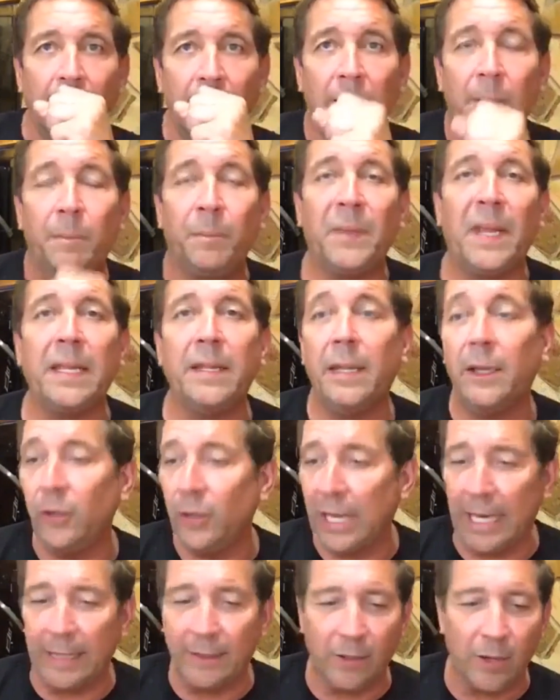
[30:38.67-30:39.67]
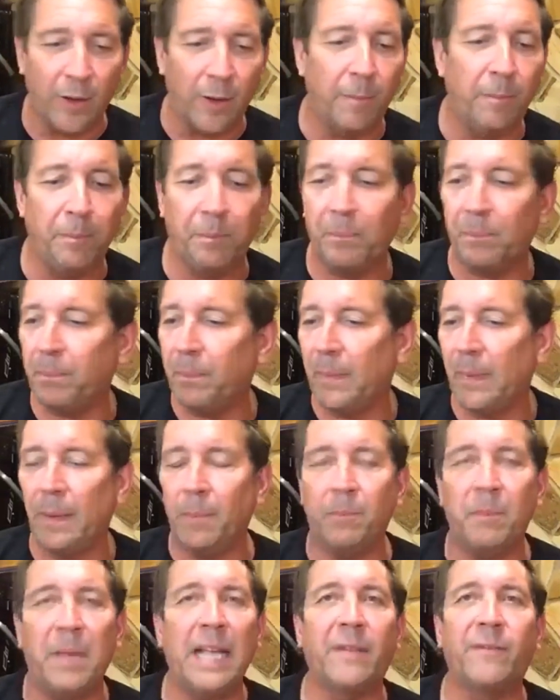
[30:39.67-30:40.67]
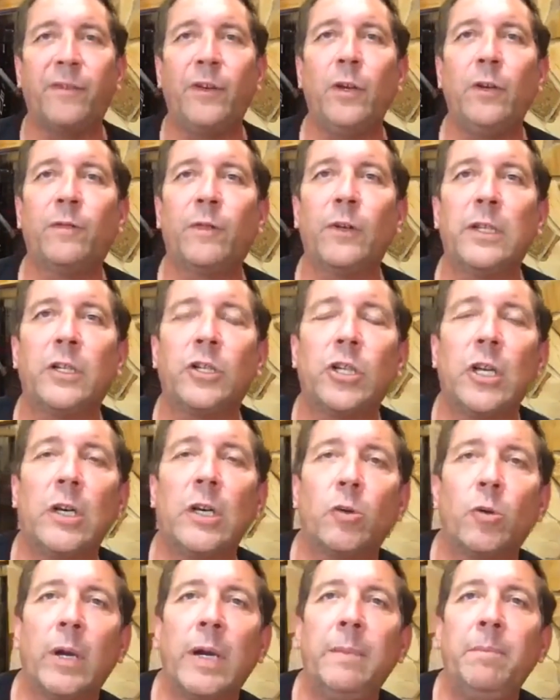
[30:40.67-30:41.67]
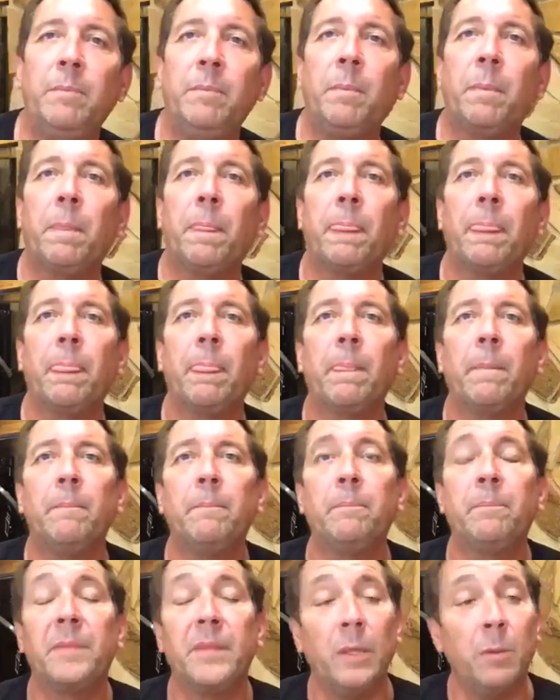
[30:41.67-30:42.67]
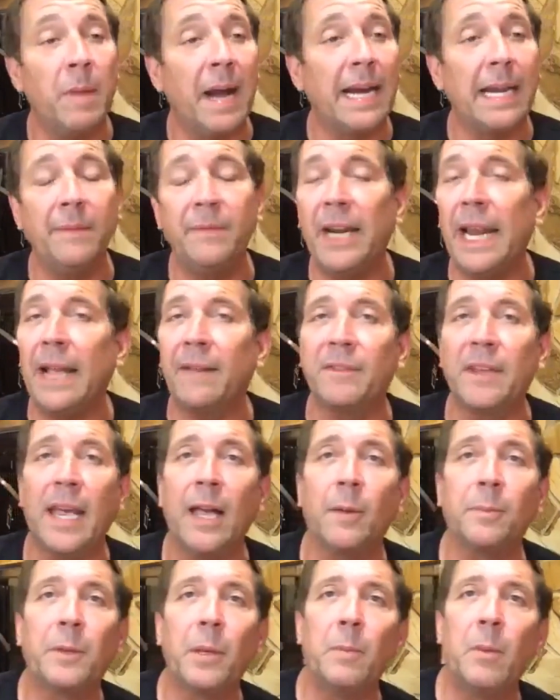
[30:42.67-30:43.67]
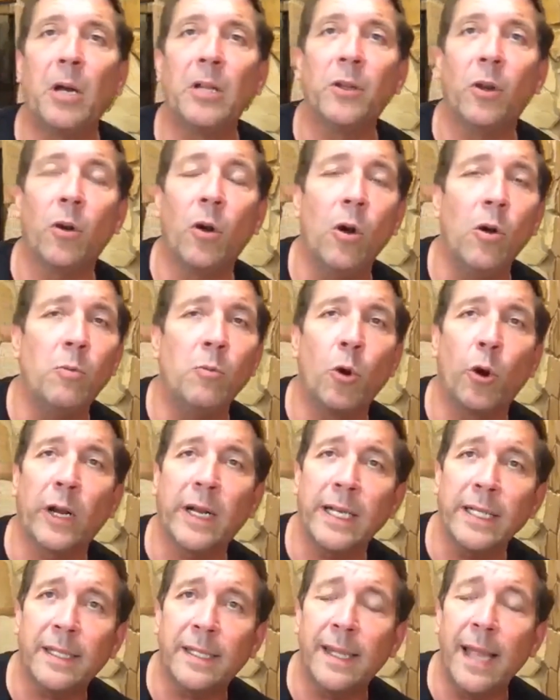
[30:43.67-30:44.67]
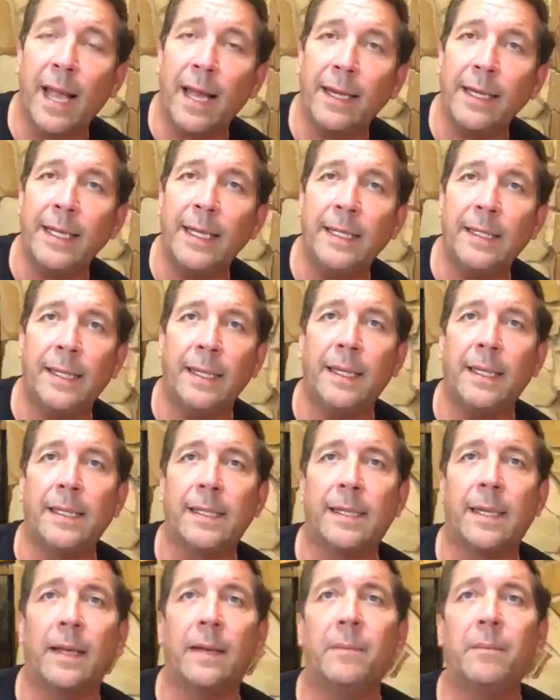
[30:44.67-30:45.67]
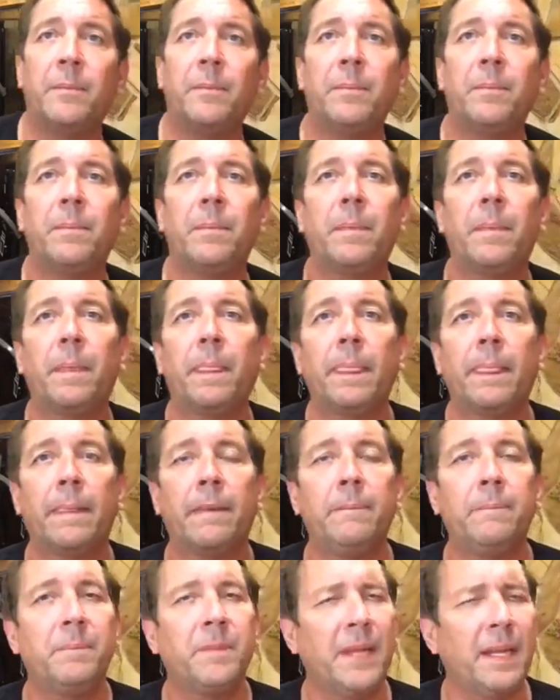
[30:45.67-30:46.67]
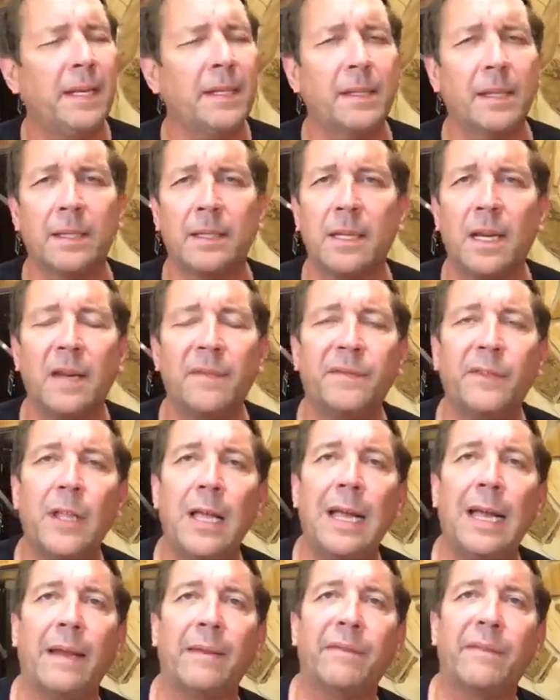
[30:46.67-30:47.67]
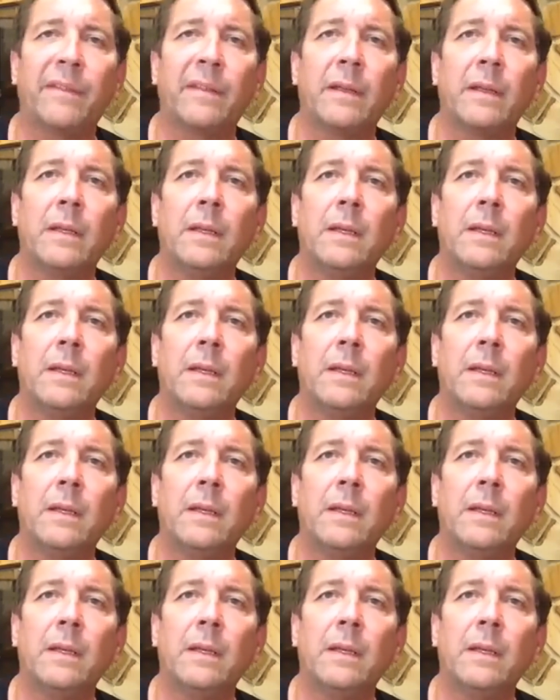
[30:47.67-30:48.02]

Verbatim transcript: and then you got to make food for the children. You might even have to help them on their homework. It's not easy, is it? That's a tough life.